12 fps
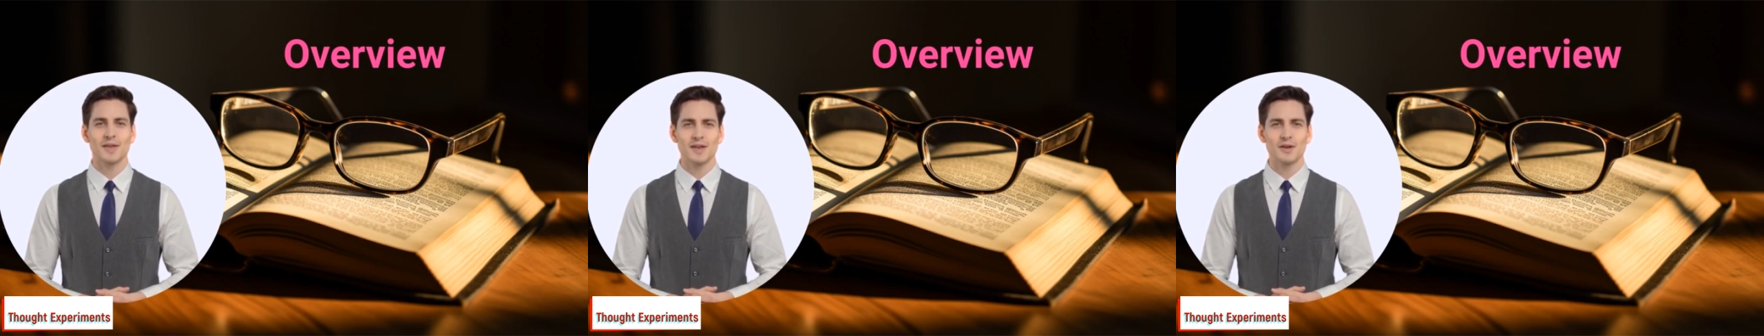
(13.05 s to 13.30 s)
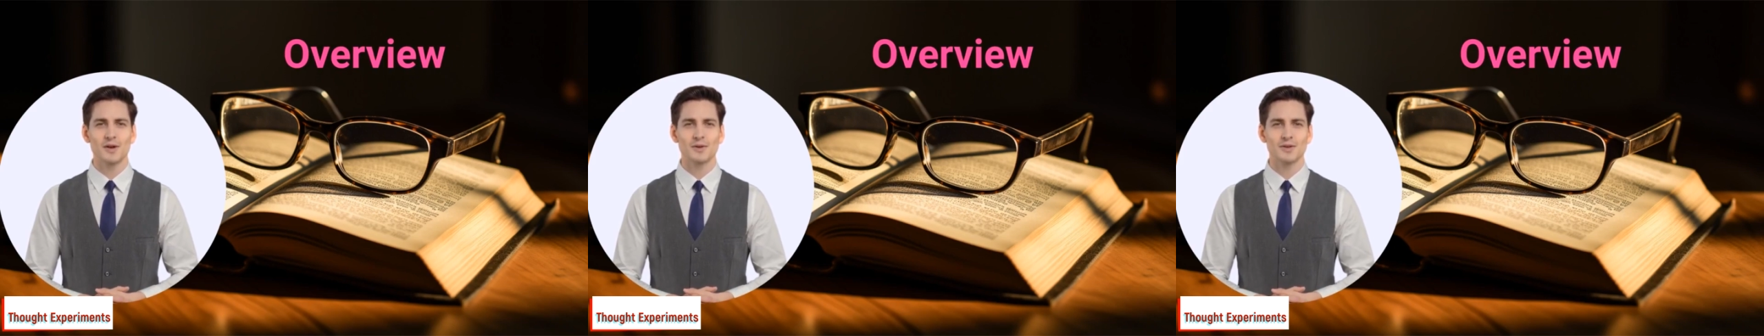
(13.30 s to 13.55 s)
and
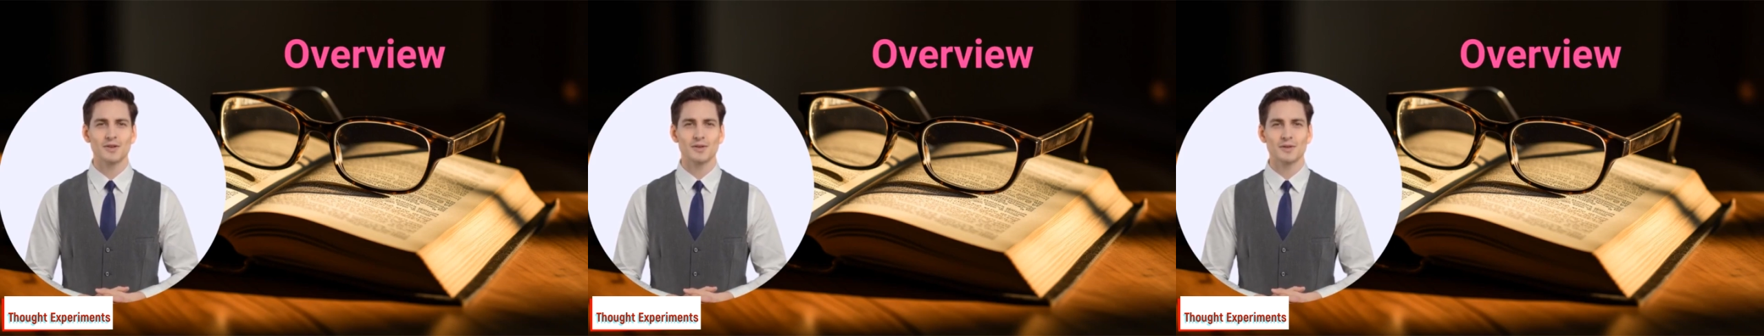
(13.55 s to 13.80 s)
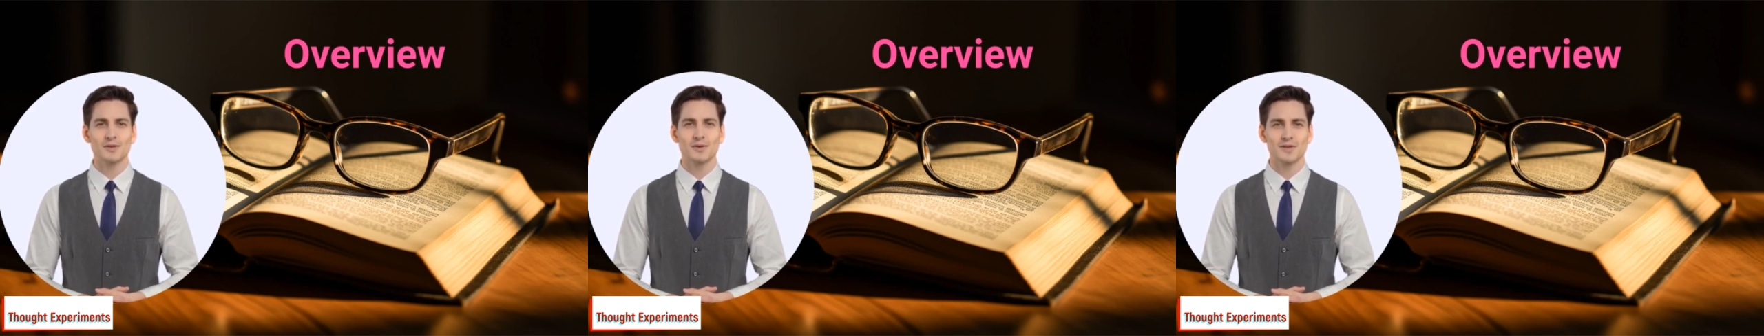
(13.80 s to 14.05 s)
encourage
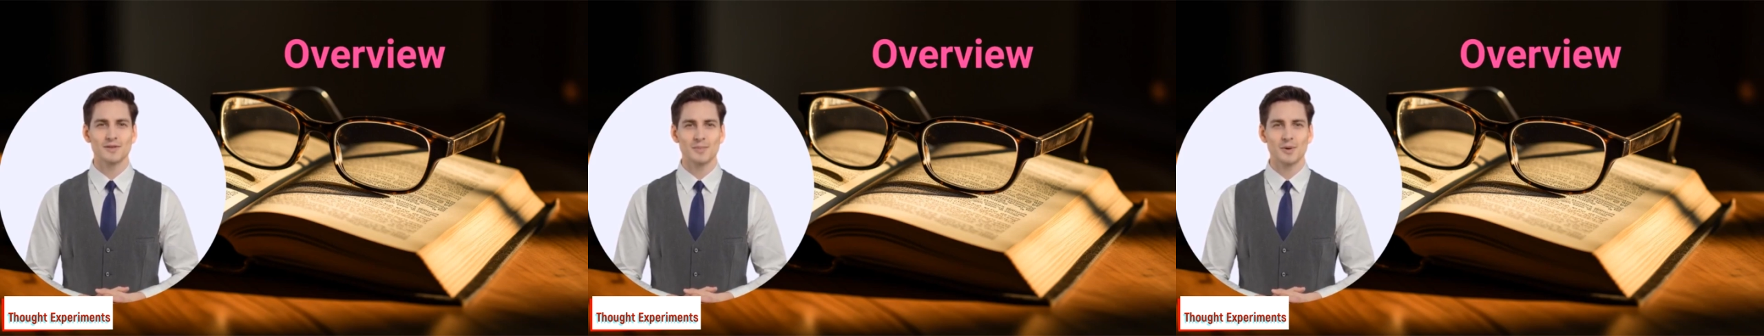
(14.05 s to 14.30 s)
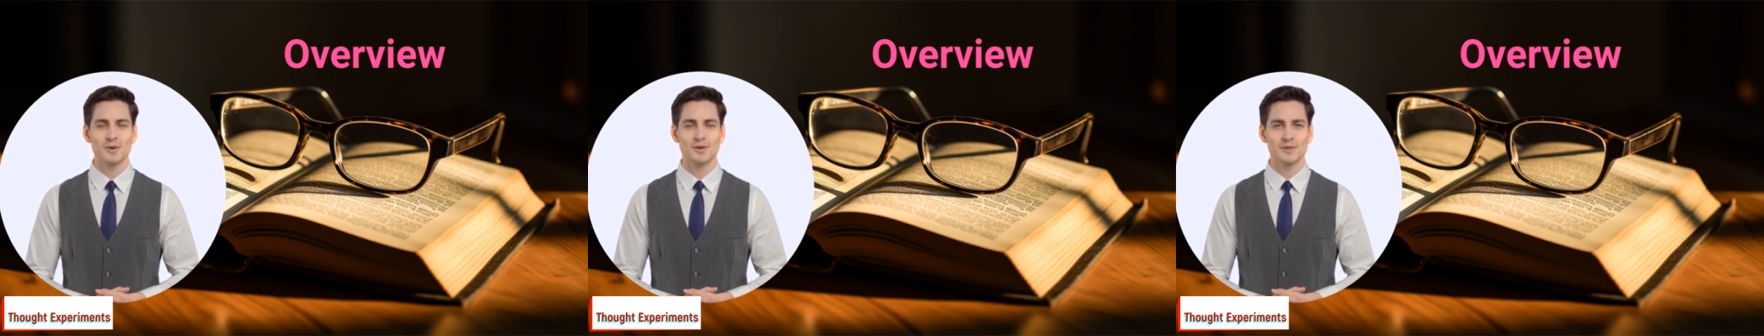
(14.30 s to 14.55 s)
you to
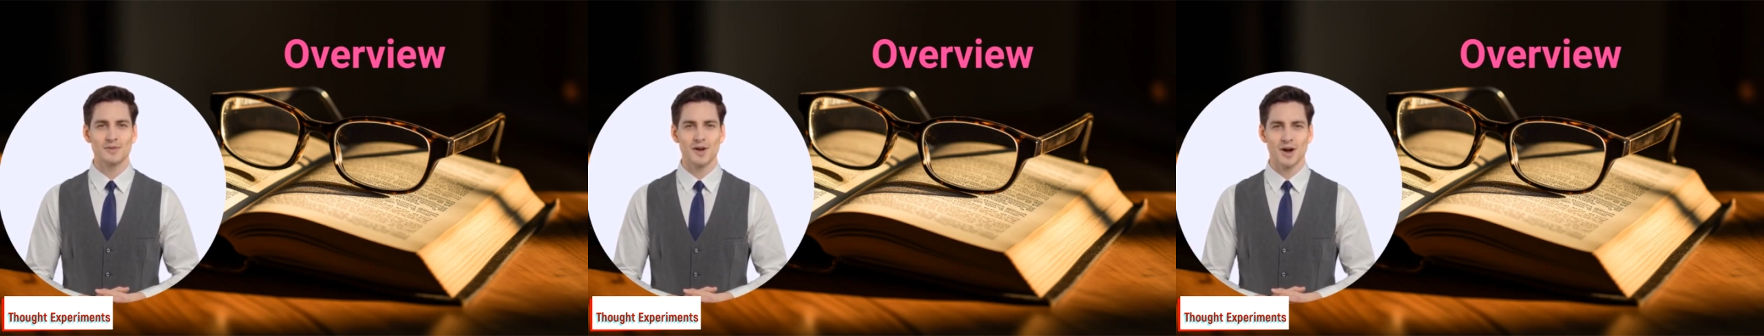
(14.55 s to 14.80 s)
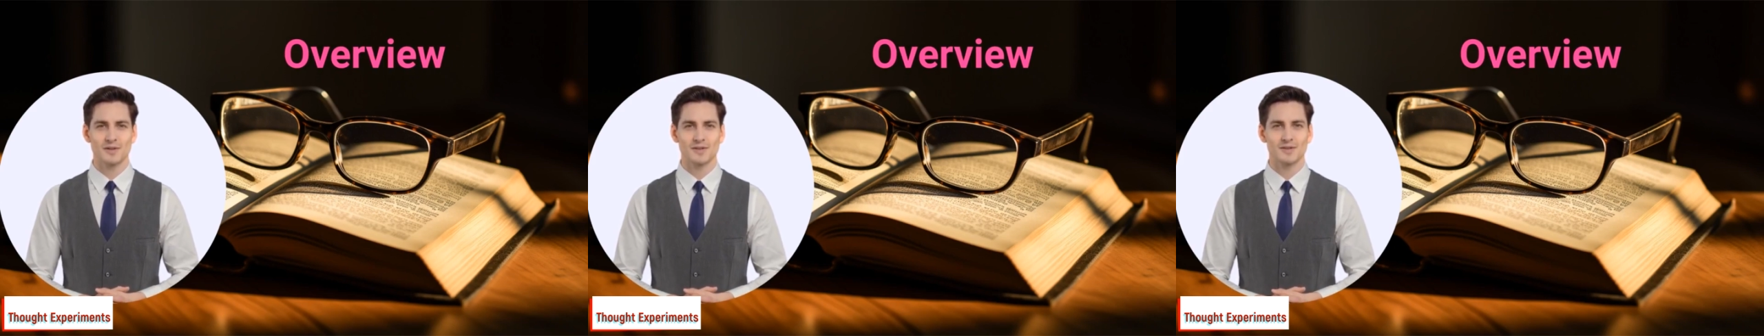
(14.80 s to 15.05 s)
explore your
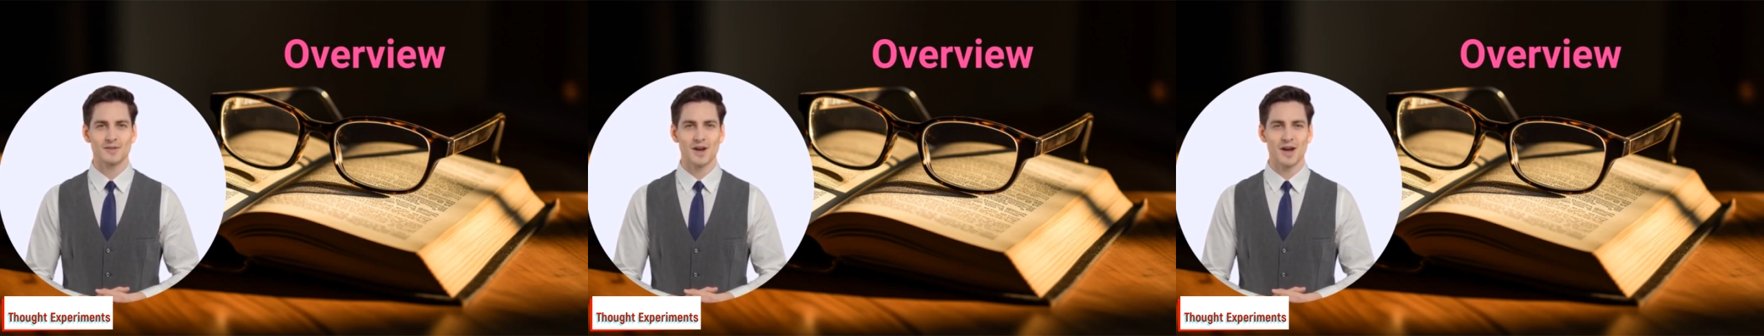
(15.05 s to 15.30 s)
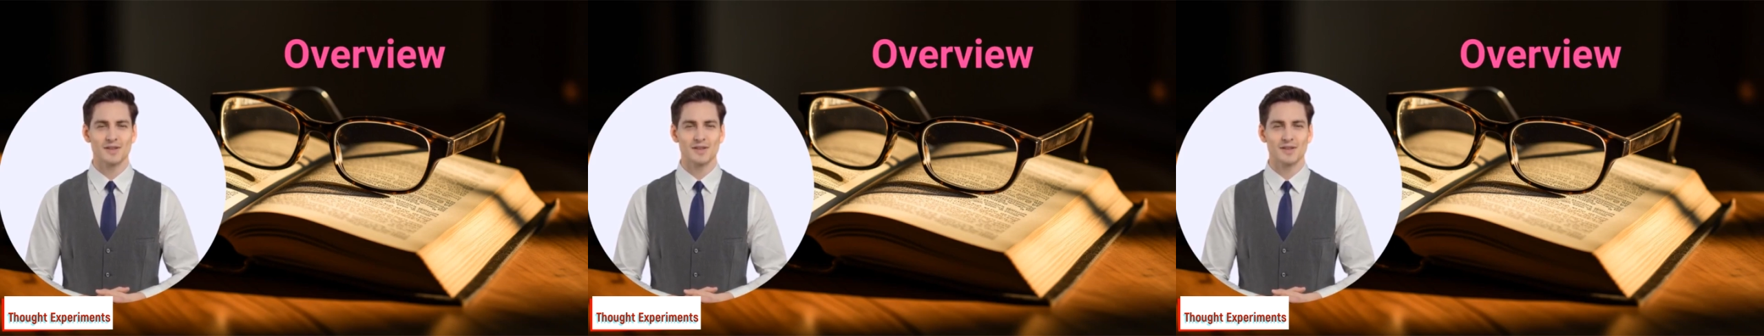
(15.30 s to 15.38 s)
thoughts,